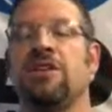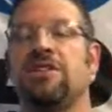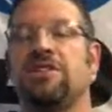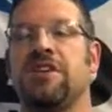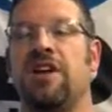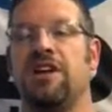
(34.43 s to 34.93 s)

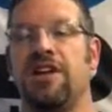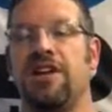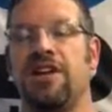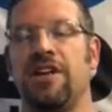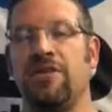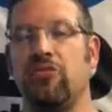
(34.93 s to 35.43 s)
Sun
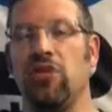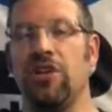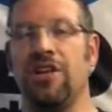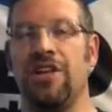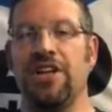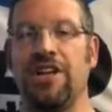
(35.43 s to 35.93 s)

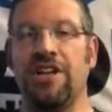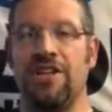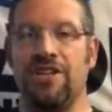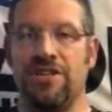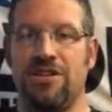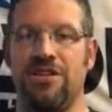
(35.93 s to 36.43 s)
really
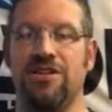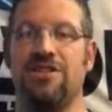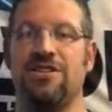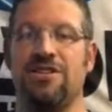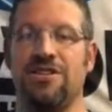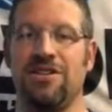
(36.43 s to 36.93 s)

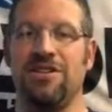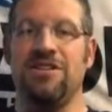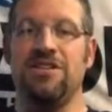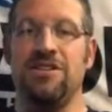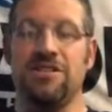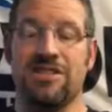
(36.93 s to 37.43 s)

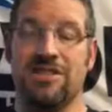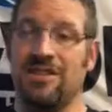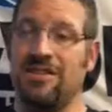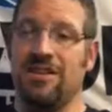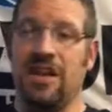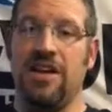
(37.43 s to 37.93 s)
is
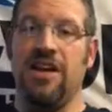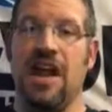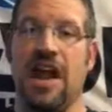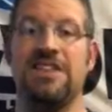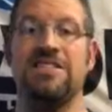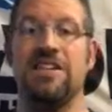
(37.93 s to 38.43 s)
kind of
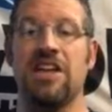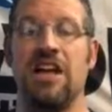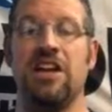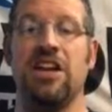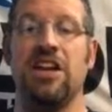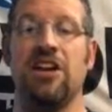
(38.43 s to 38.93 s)
nasty
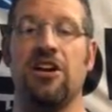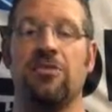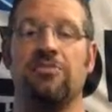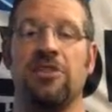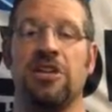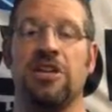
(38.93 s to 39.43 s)
on
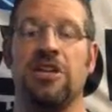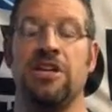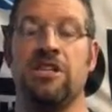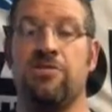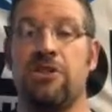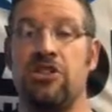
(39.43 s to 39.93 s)
gear,
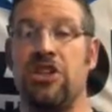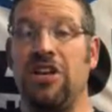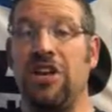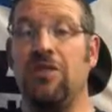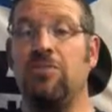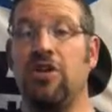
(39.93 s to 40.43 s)
especially
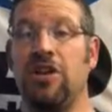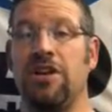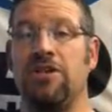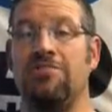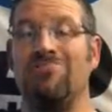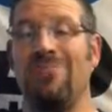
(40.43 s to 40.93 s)

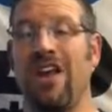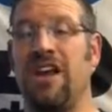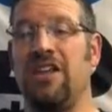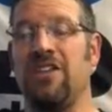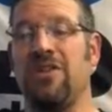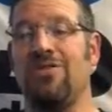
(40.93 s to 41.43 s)
neoprene,
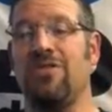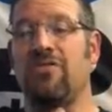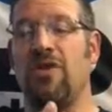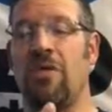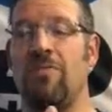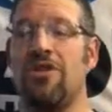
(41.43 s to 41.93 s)
anything with
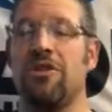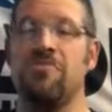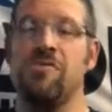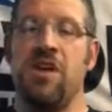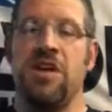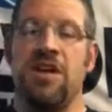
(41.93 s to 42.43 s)
rubber,
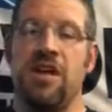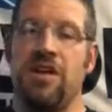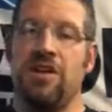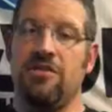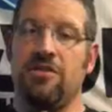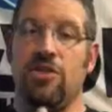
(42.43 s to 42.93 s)

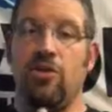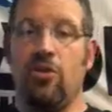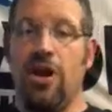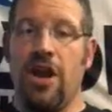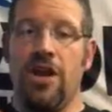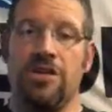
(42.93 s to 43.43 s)
anything with
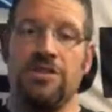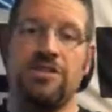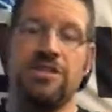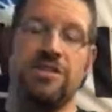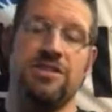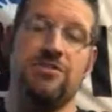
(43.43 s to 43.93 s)

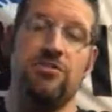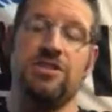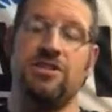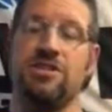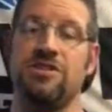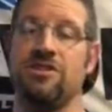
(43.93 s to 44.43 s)
O-rings,
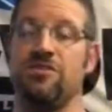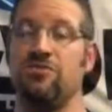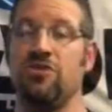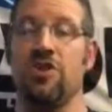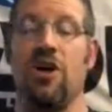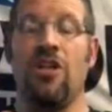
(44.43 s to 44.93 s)
which is
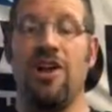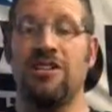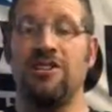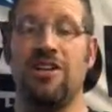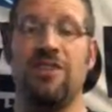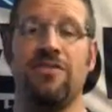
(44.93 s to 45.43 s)
between all
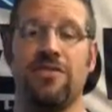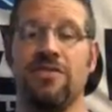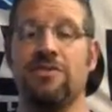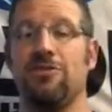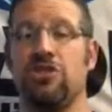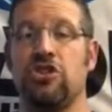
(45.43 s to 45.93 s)
that stuff,
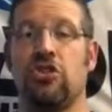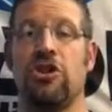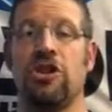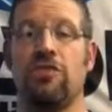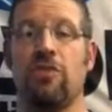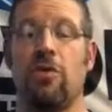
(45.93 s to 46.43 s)
it's the
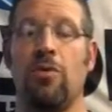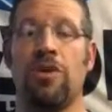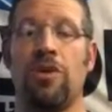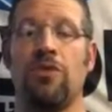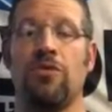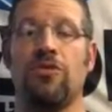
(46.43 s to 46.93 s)
majority of what we
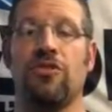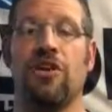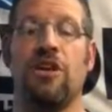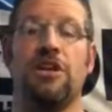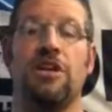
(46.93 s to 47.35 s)
use.